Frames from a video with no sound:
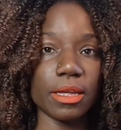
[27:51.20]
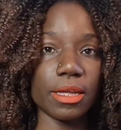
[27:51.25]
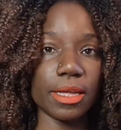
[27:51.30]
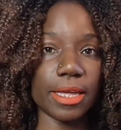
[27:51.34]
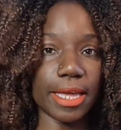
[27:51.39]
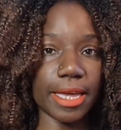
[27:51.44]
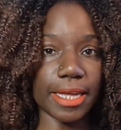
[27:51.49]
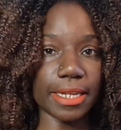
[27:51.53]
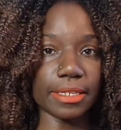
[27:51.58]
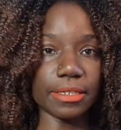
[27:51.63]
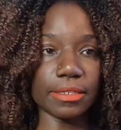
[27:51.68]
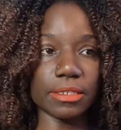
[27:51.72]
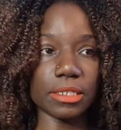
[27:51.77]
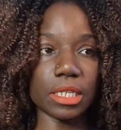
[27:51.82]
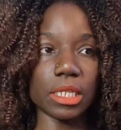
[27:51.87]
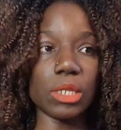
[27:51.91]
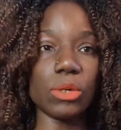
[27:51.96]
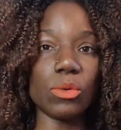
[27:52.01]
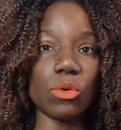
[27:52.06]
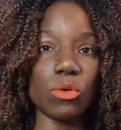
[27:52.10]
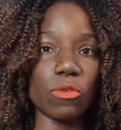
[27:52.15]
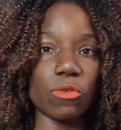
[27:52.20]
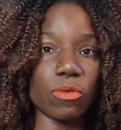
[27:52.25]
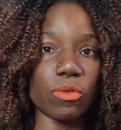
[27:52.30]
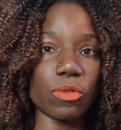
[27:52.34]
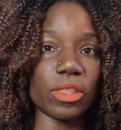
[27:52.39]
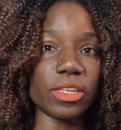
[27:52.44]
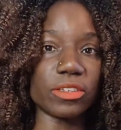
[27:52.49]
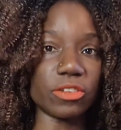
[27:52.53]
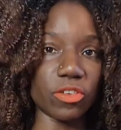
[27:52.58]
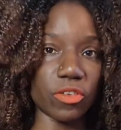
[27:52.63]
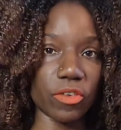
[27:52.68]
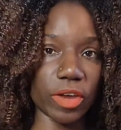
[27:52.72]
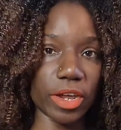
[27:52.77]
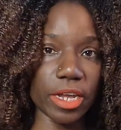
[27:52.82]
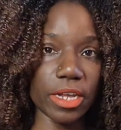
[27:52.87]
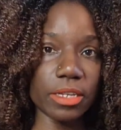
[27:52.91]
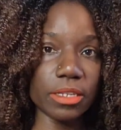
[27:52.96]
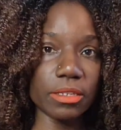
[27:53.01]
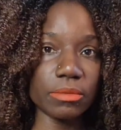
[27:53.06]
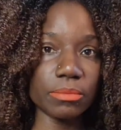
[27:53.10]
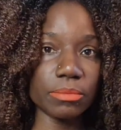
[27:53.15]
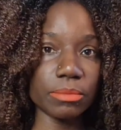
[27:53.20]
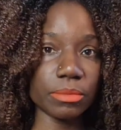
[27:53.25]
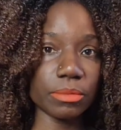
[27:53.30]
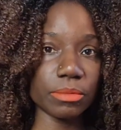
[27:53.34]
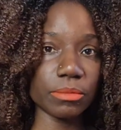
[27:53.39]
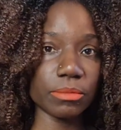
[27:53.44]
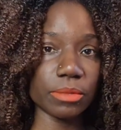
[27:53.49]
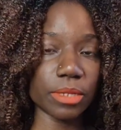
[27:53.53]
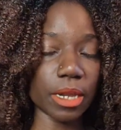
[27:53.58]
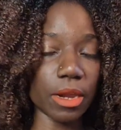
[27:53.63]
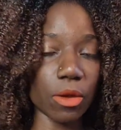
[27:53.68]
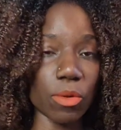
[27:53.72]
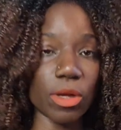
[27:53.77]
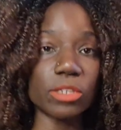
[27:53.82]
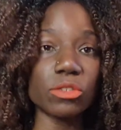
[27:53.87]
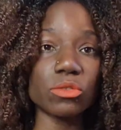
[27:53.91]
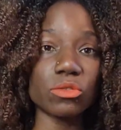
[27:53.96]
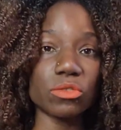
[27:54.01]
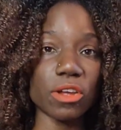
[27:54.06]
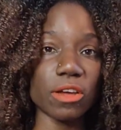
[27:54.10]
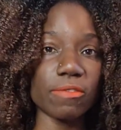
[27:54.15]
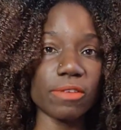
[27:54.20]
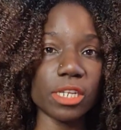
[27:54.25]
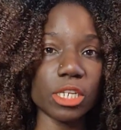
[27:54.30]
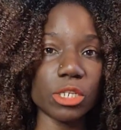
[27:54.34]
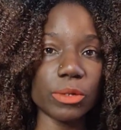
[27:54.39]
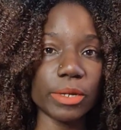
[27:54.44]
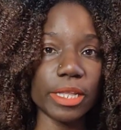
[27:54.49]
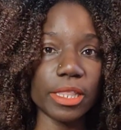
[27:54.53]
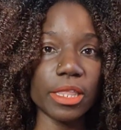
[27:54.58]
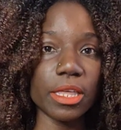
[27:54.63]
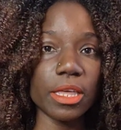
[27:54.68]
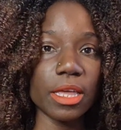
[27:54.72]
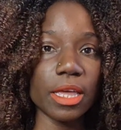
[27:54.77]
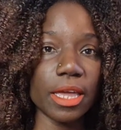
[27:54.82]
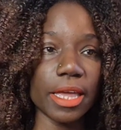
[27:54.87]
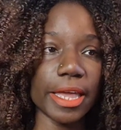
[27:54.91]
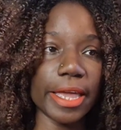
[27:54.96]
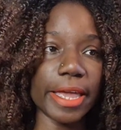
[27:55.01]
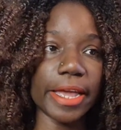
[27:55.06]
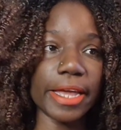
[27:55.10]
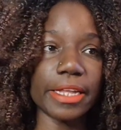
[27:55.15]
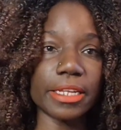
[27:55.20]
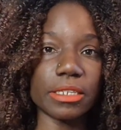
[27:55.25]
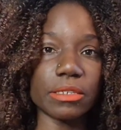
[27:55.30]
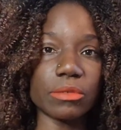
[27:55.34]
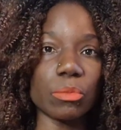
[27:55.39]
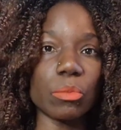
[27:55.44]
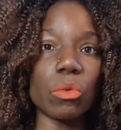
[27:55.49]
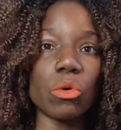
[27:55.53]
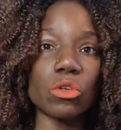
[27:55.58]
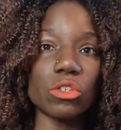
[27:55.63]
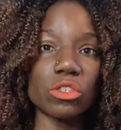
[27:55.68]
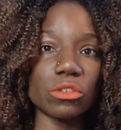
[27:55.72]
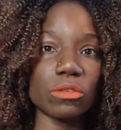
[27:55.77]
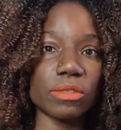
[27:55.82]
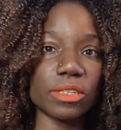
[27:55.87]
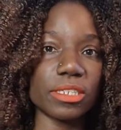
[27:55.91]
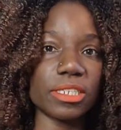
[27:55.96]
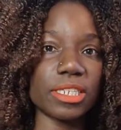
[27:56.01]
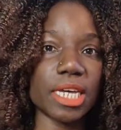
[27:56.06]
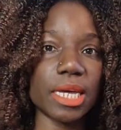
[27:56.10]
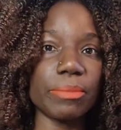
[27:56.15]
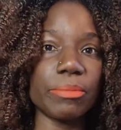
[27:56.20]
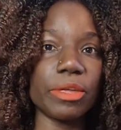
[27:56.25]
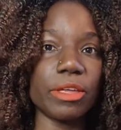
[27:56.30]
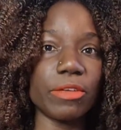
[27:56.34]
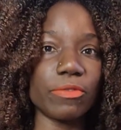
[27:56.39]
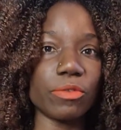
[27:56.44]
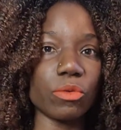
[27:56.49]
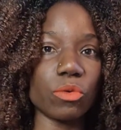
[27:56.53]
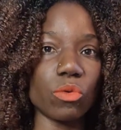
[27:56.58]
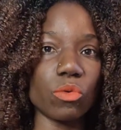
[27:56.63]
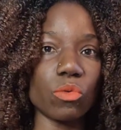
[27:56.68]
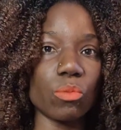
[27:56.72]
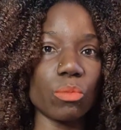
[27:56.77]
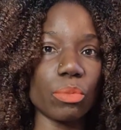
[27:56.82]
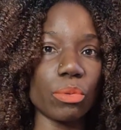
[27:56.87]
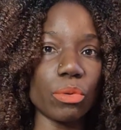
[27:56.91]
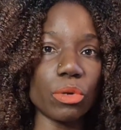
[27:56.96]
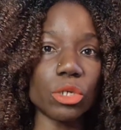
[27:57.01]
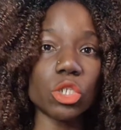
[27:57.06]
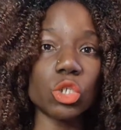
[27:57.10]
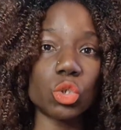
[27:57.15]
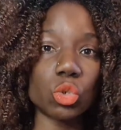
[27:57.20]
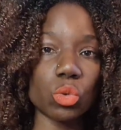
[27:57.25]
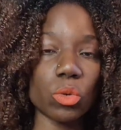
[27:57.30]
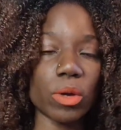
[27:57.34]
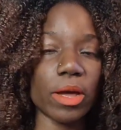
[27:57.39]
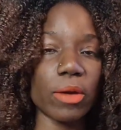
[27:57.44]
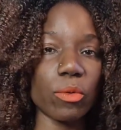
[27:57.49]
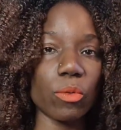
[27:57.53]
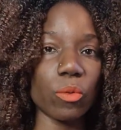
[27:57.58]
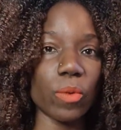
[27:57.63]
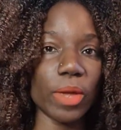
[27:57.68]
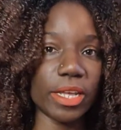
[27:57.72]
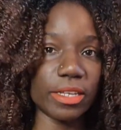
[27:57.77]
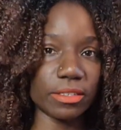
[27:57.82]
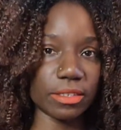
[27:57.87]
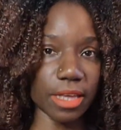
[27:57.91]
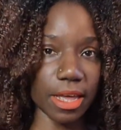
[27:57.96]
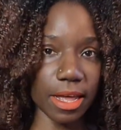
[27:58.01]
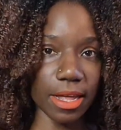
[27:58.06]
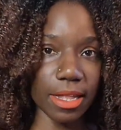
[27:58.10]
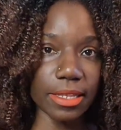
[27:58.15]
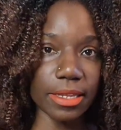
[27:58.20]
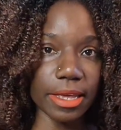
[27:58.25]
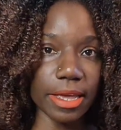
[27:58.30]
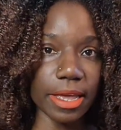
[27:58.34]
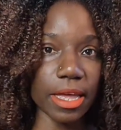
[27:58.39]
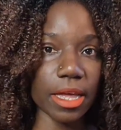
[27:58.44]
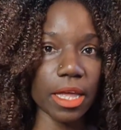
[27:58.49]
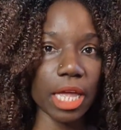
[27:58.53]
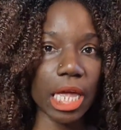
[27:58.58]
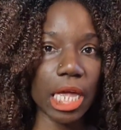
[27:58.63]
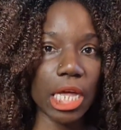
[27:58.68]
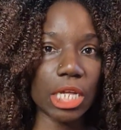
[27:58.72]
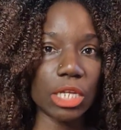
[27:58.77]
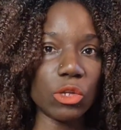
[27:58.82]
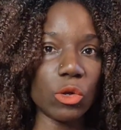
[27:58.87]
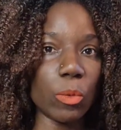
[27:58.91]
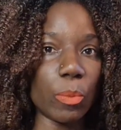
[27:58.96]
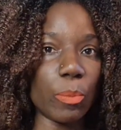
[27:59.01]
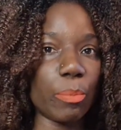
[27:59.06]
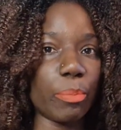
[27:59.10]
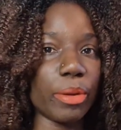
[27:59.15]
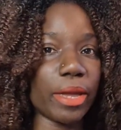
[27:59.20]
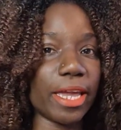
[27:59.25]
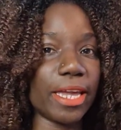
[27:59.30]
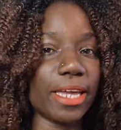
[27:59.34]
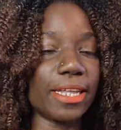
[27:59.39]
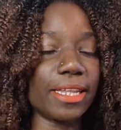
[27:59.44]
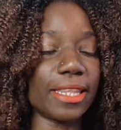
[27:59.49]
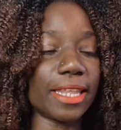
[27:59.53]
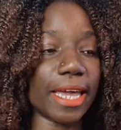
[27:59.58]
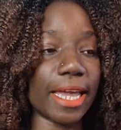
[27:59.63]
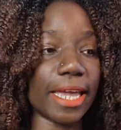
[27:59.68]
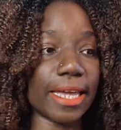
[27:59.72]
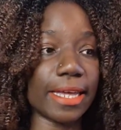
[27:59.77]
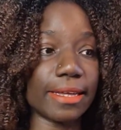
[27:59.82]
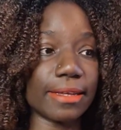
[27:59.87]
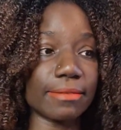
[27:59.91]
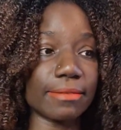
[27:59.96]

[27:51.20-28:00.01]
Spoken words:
and look for the train that I want to travel with. And most of the time, if you book 2 weeks earlier, you pay like